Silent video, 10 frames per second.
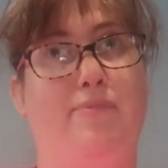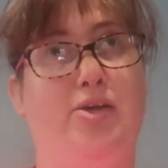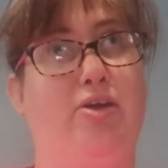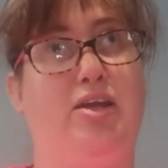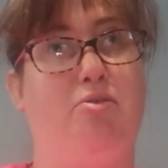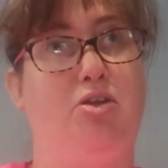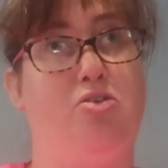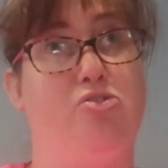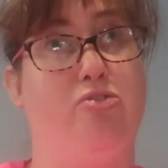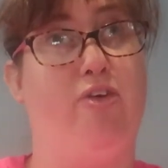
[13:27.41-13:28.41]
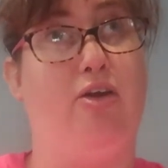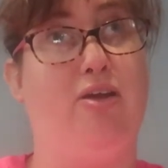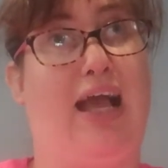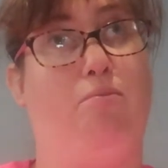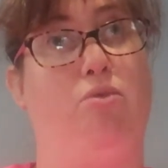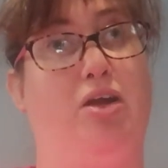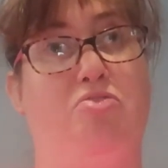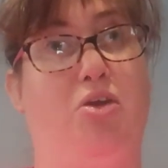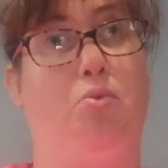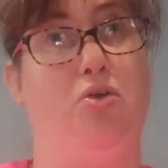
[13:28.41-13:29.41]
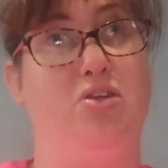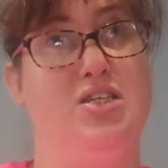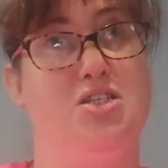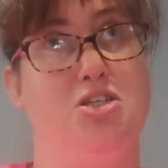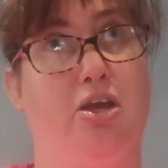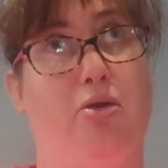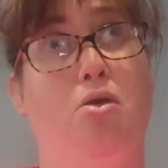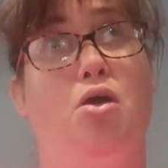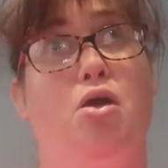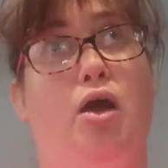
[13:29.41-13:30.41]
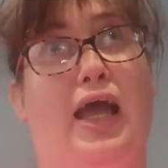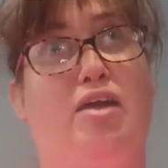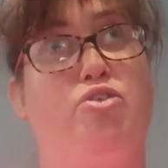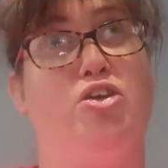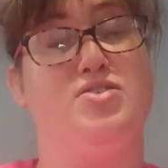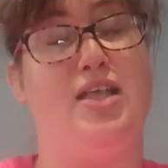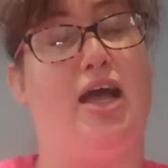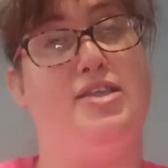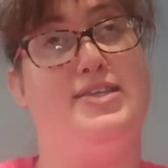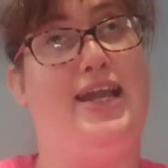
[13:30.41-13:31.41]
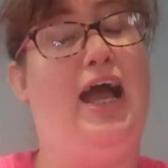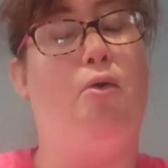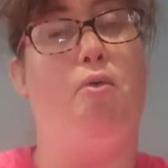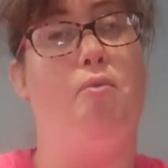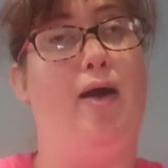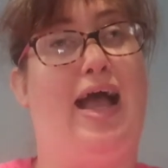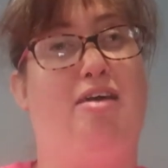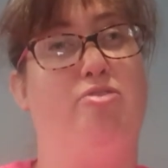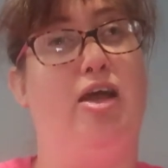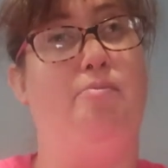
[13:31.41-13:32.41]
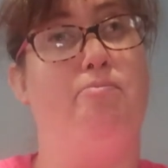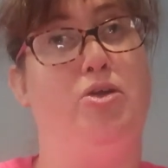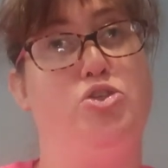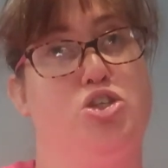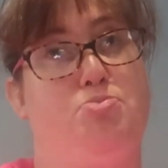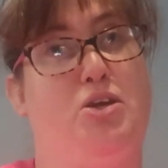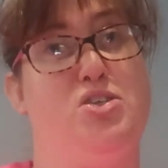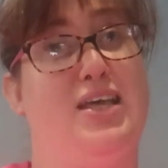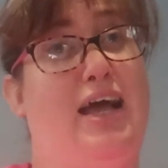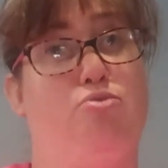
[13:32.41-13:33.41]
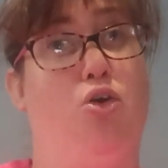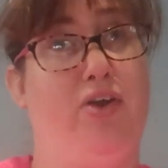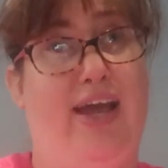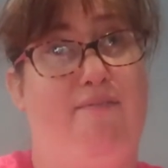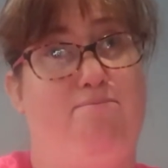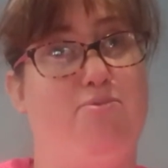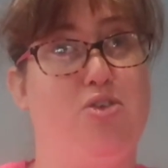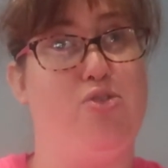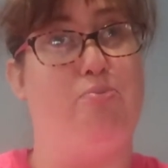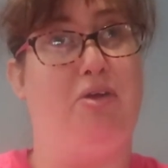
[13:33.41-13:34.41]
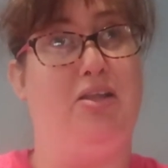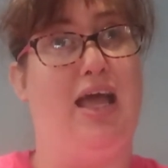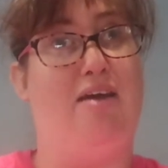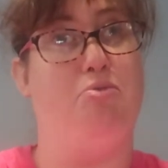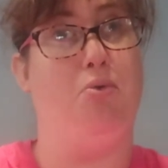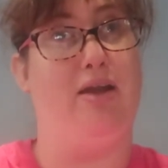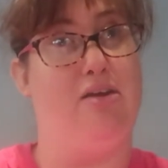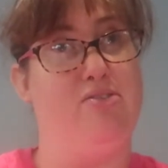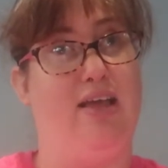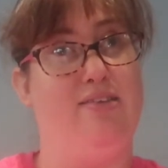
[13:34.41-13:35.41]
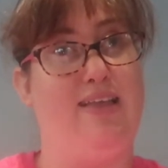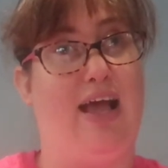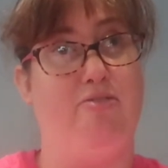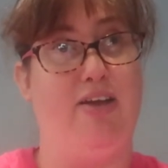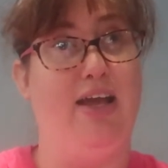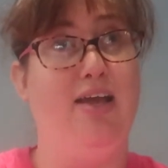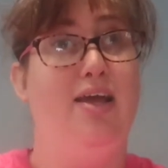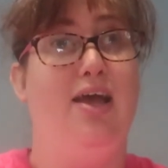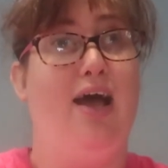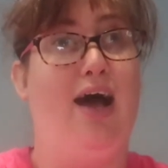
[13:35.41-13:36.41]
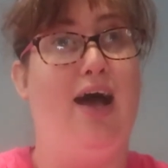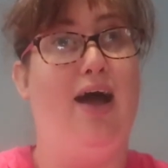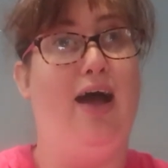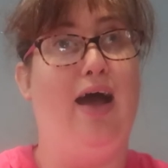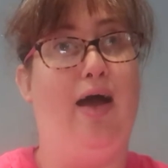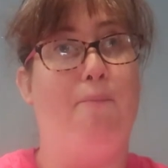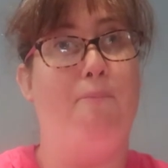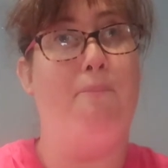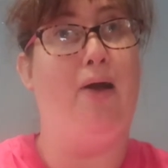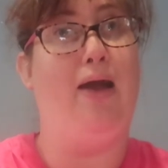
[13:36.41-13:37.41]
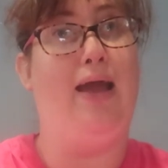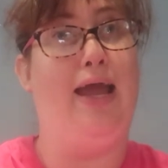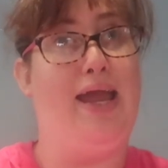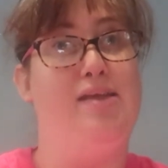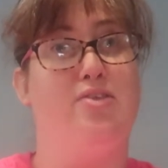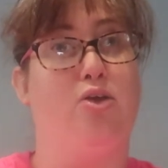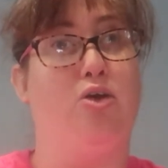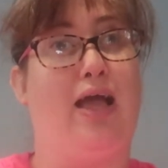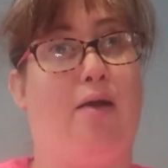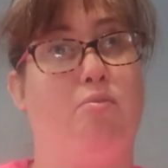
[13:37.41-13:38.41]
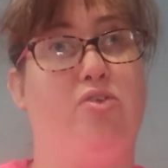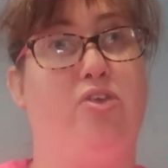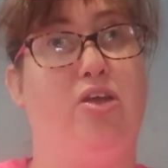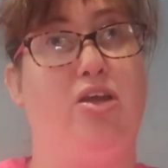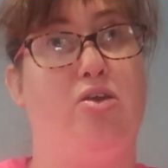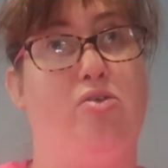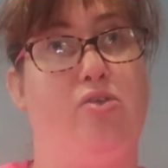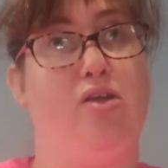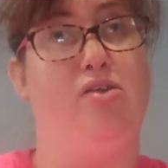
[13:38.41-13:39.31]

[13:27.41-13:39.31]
You can even use your phone camera if you wanted to, if you're starting out or whatever. But just because I've got it doesn't mean that everyone else has to have it. But it is a good camera to use